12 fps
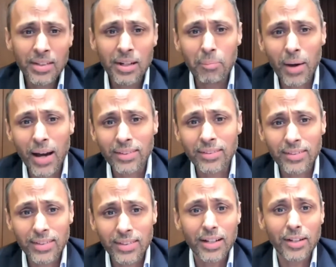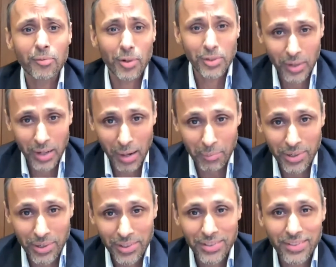A path that involves
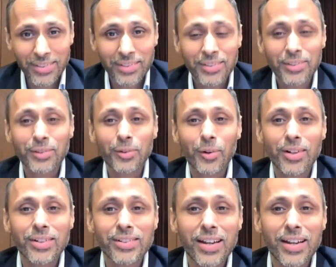collaboration, knowledge